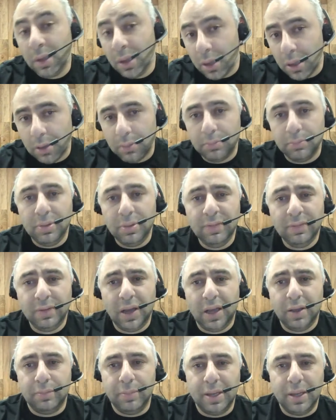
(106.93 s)
b5
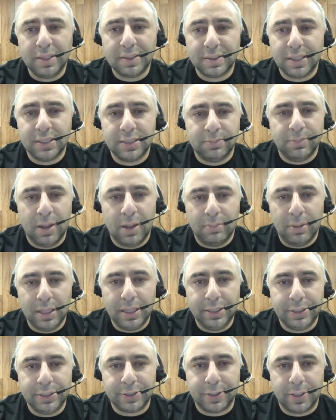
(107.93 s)
makes sense by
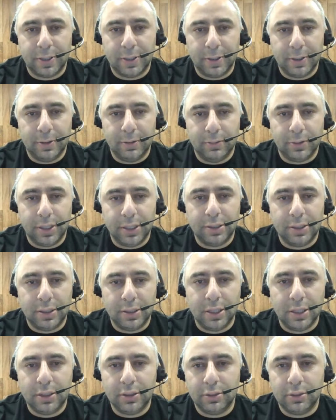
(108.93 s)
Malickha, you know,
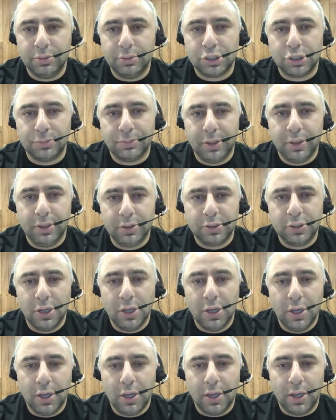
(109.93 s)
getting the bishop here
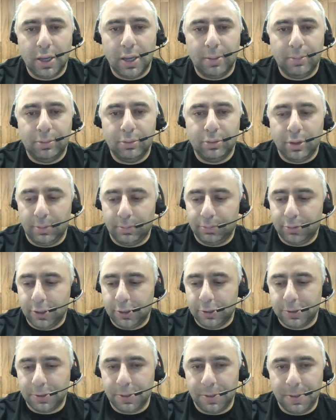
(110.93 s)
and putting pressure
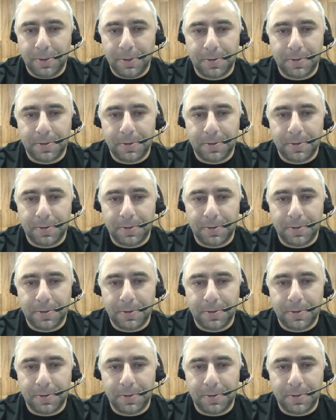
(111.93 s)
here.